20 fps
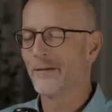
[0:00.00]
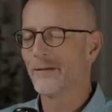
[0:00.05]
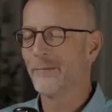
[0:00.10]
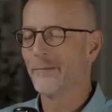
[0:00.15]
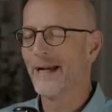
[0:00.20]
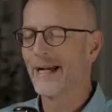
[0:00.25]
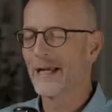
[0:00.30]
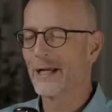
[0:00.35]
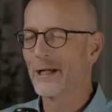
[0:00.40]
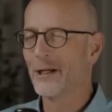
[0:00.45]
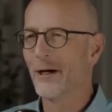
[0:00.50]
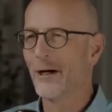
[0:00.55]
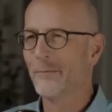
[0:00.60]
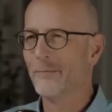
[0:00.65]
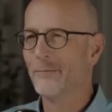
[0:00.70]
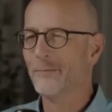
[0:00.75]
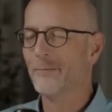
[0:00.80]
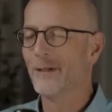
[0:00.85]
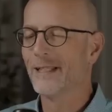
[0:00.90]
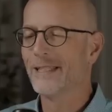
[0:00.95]
than a pack of
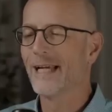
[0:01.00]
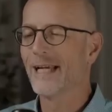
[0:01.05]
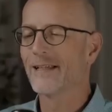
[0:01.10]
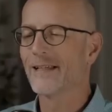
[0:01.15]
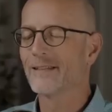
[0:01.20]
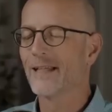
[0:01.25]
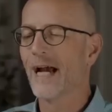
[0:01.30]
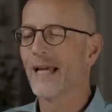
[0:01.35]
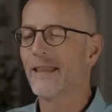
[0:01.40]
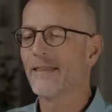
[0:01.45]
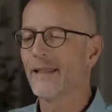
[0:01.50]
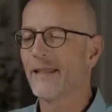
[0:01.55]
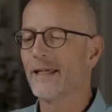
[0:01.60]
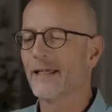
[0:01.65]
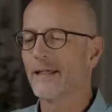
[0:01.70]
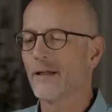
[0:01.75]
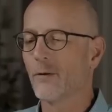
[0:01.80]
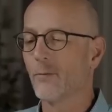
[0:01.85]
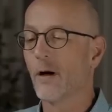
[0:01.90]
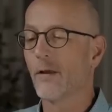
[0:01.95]
gum. But yes, I
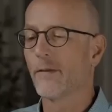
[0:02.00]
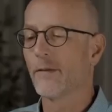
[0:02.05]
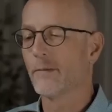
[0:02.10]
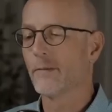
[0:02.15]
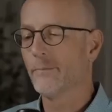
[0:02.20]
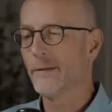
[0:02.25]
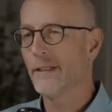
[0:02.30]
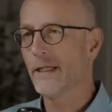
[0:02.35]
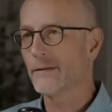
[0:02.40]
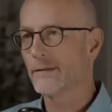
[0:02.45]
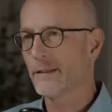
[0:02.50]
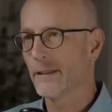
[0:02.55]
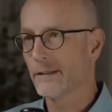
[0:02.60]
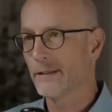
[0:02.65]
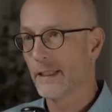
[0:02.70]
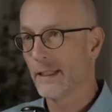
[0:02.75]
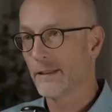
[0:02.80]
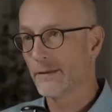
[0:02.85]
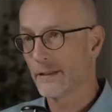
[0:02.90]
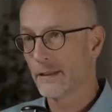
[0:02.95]
think, well, the PSA
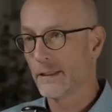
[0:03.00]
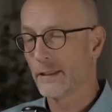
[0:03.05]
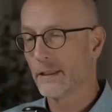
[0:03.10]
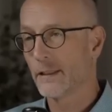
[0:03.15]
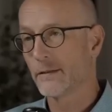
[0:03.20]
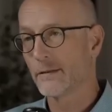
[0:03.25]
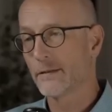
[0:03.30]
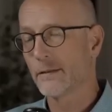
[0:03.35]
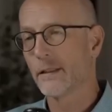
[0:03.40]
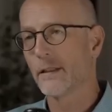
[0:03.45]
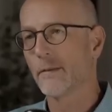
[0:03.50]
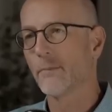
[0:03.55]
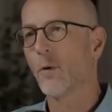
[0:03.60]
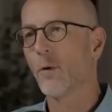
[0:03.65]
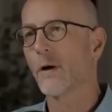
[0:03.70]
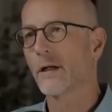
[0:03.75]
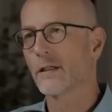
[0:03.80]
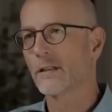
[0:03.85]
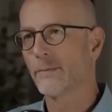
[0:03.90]
density is the more